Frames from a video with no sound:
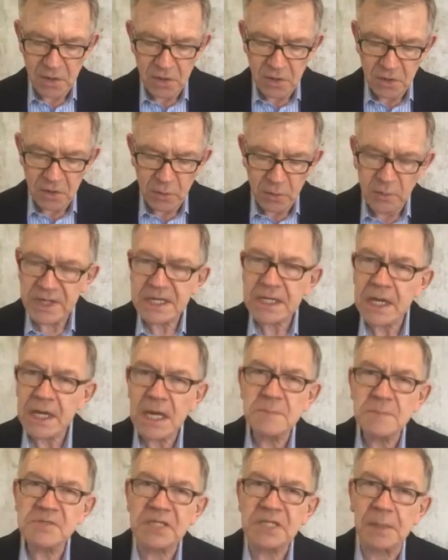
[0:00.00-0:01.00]
"When it
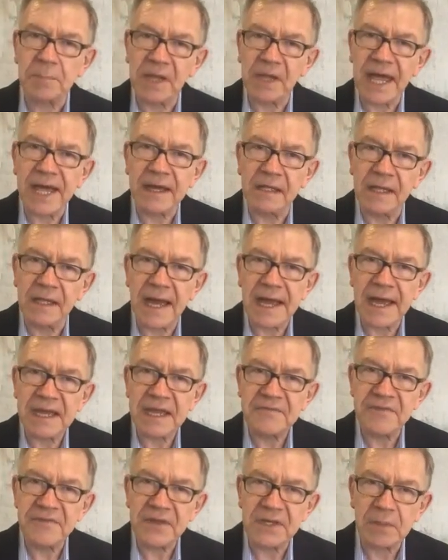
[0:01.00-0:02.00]
comes to Black
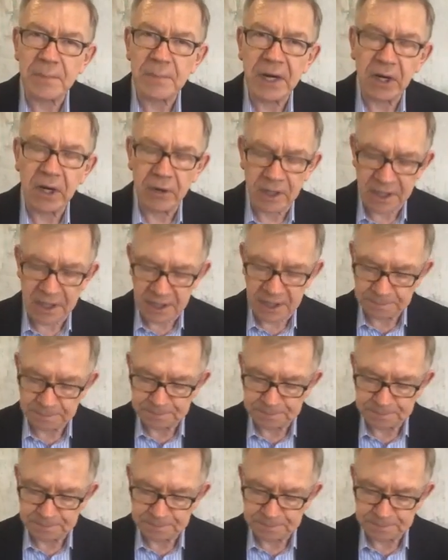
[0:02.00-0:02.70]
life in America,